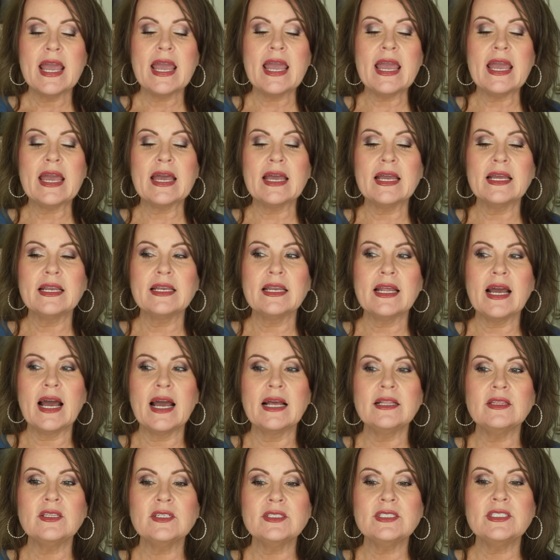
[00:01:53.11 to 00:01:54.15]
And
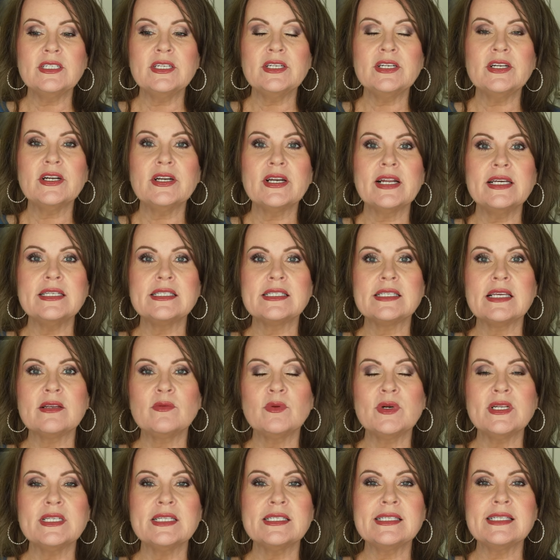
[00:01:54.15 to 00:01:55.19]
I looked at her and I said,
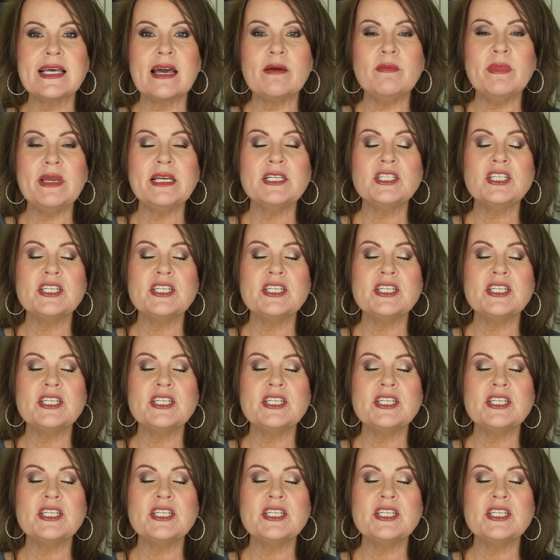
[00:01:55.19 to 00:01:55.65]
What does that mean?